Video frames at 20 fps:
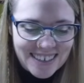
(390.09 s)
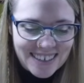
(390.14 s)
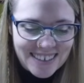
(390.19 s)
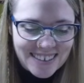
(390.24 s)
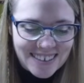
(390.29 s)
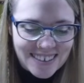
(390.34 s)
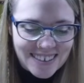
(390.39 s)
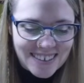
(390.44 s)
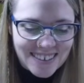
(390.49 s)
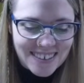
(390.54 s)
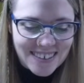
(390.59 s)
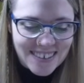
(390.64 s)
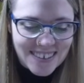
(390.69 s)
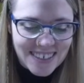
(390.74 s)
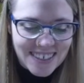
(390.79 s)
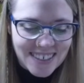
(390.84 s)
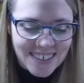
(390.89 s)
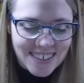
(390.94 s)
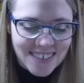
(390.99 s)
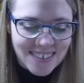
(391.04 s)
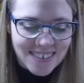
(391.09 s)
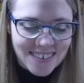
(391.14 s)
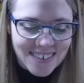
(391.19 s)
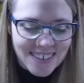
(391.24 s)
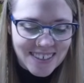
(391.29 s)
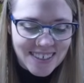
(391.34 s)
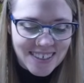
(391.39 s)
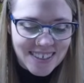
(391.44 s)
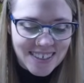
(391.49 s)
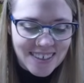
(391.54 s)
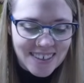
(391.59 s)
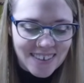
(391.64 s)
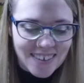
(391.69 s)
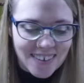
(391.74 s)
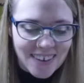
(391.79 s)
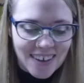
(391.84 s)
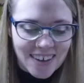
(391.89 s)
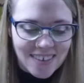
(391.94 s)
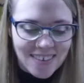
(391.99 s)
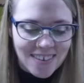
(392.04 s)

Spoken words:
Such a great joke. Okay,